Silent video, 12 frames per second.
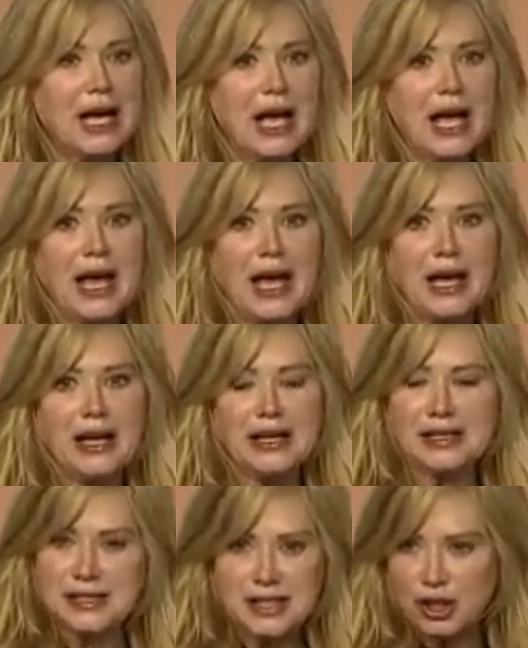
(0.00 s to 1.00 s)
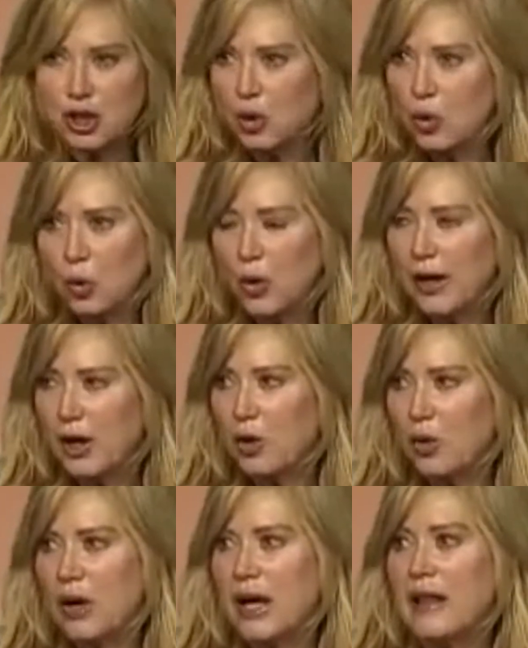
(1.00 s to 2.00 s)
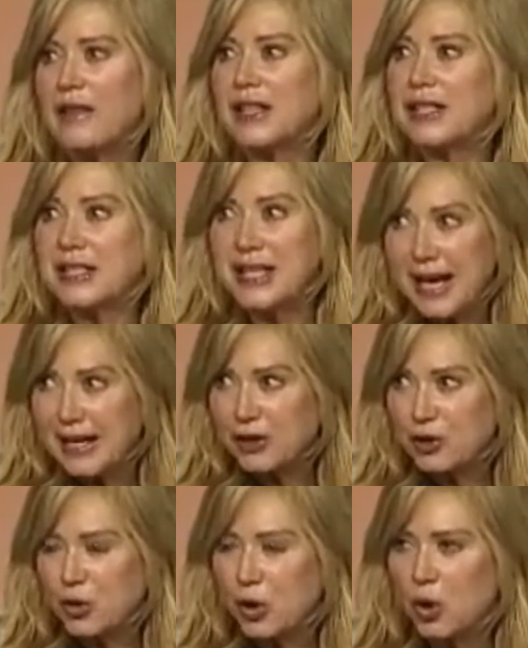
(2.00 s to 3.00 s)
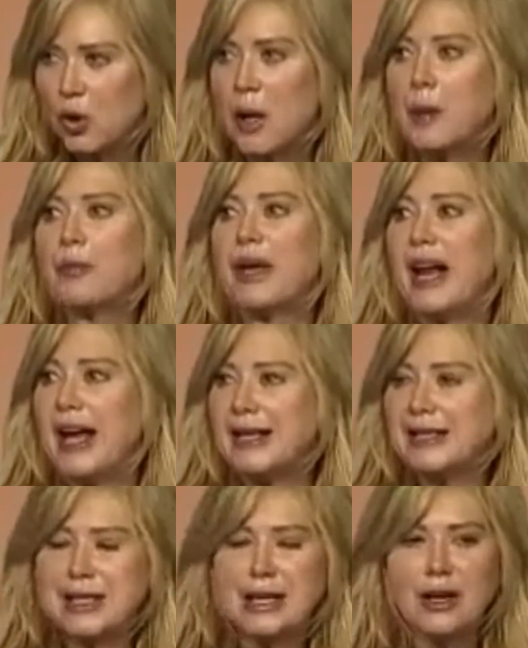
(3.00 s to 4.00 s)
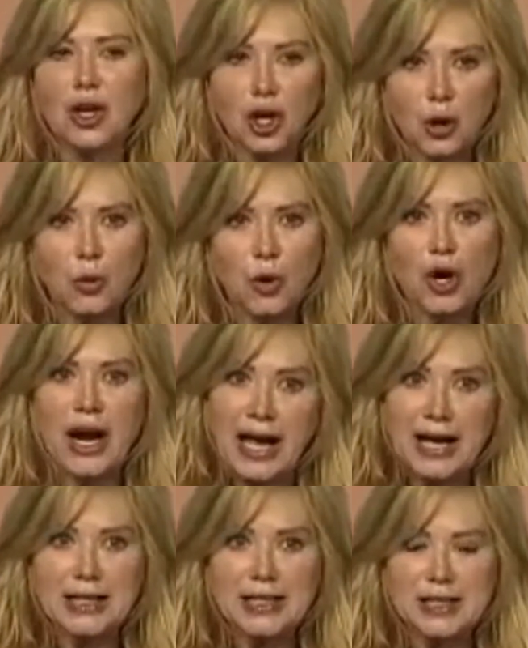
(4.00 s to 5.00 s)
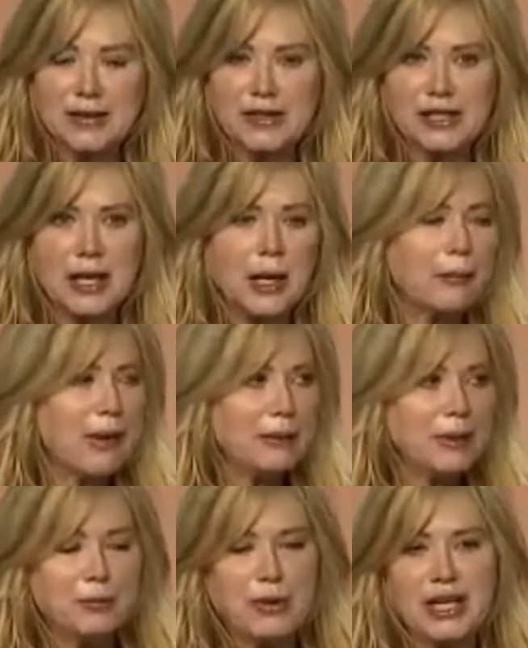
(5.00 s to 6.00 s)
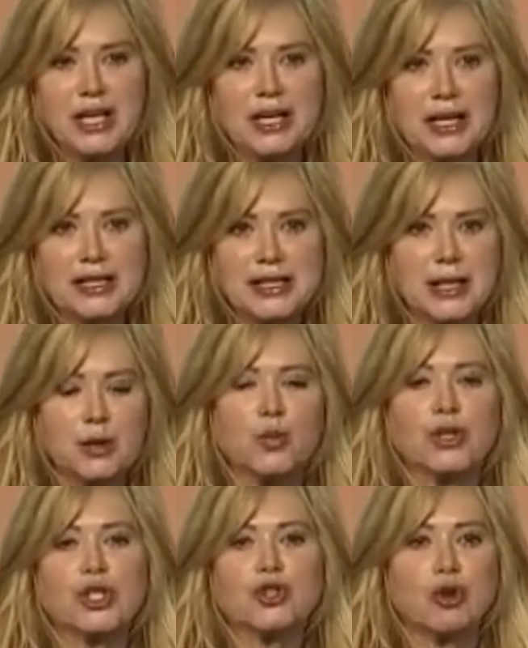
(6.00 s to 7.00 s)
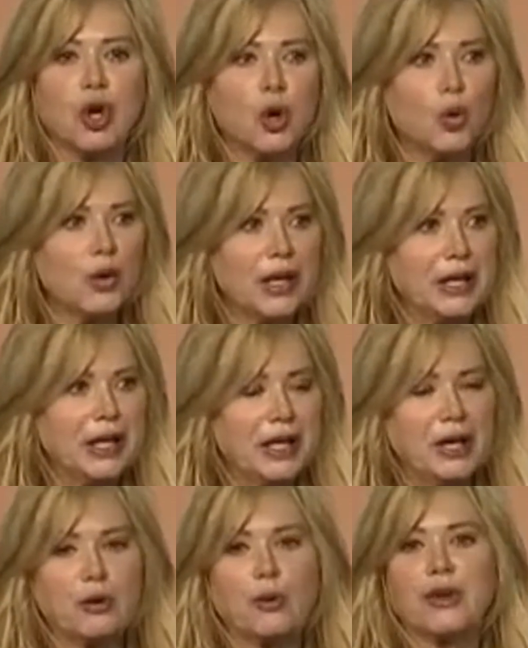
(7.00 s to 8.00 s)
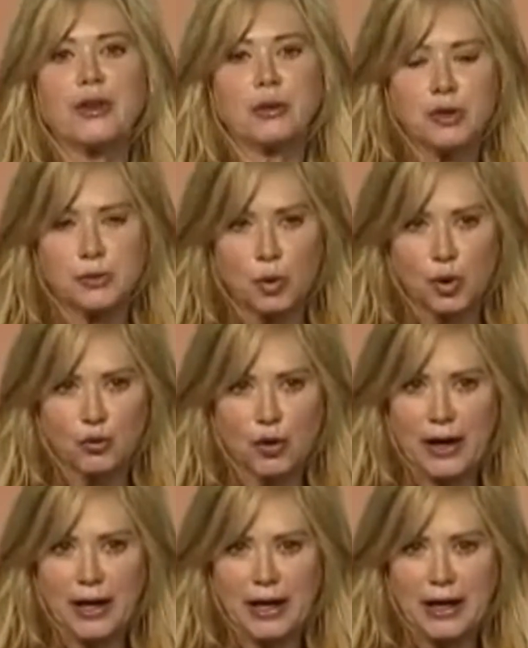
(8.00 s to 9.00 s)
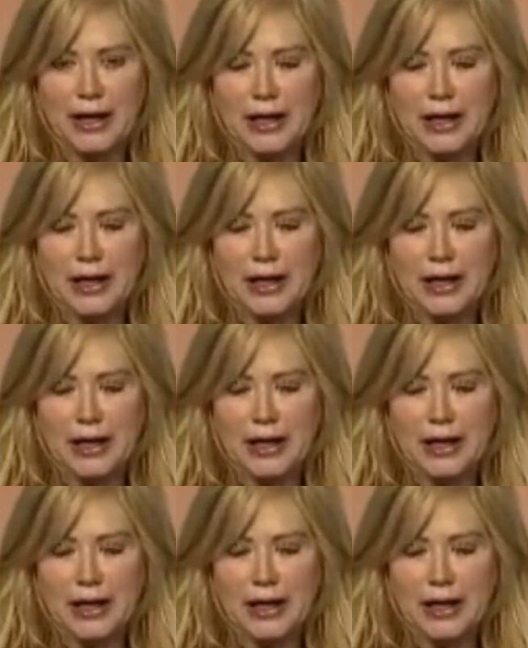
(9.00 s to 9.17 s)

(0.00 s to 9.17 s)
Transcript: an essential oil that's natural but has lower actives, maybe because it was grown in a year where there was more rain,